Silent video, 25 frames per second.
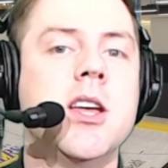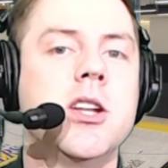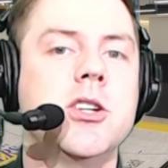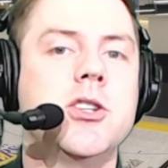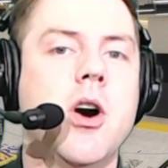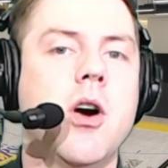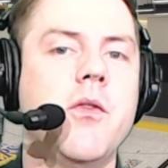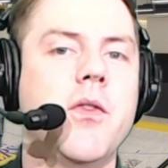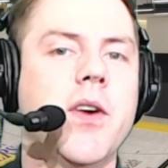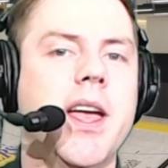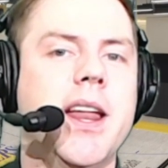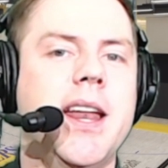
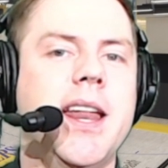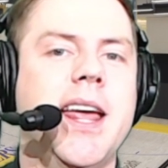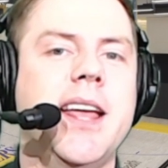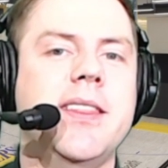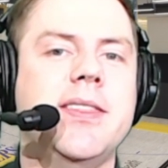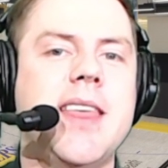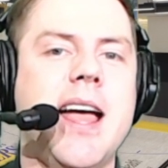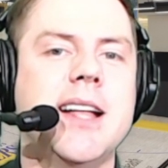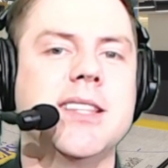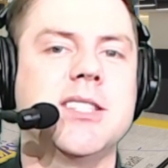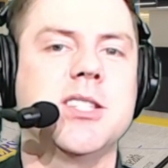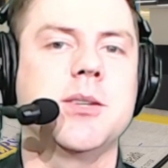Don't forget to
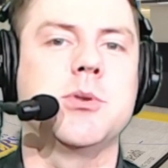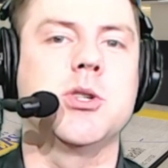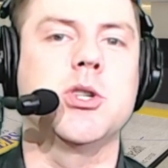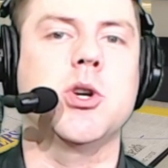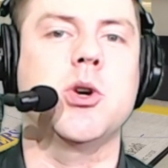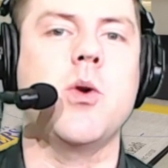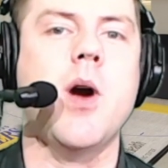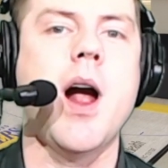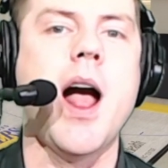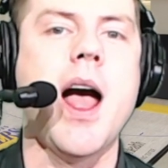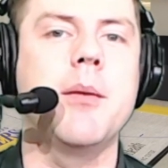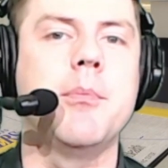hit that
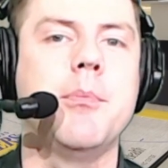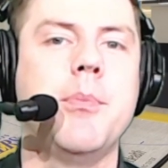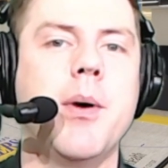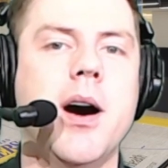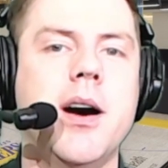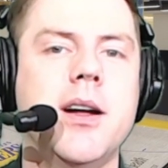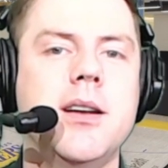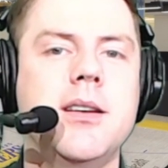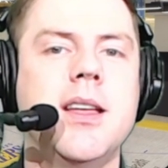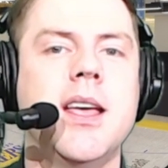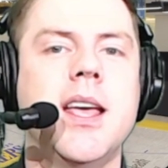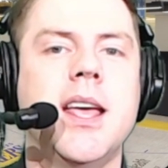subscribe
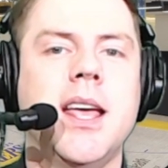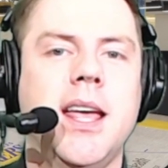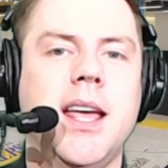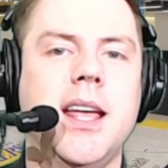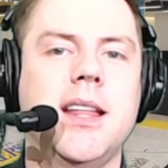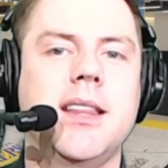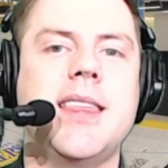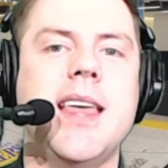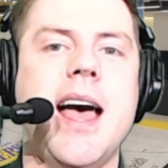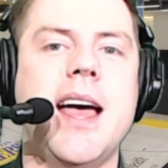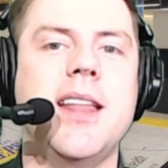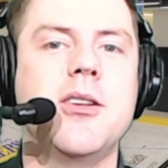button,
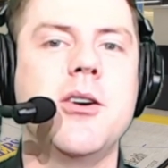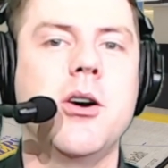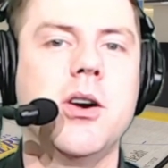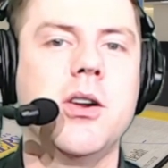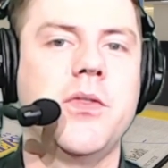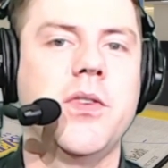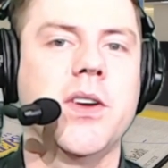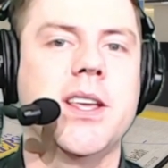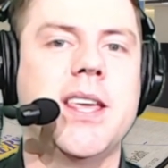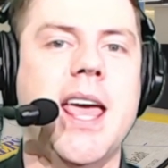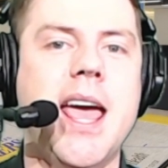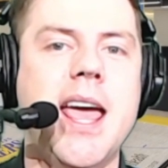hit that
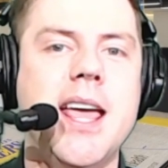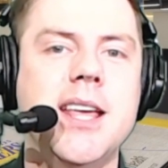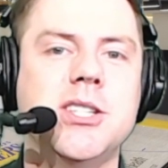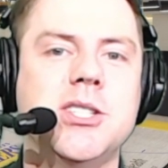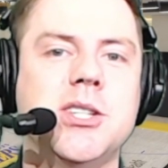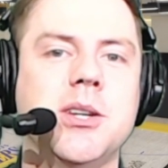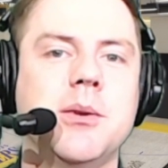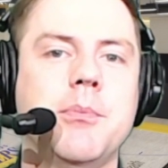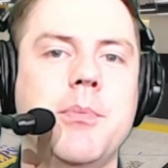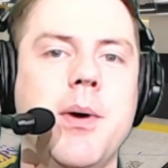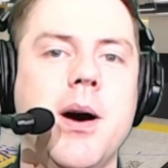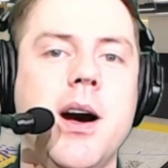
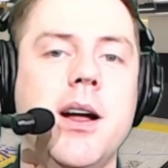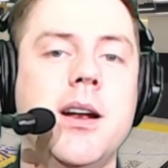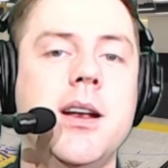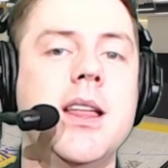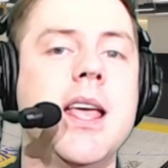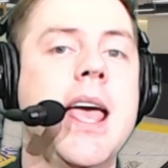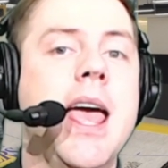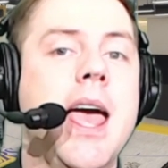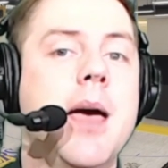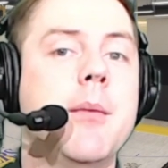notification button,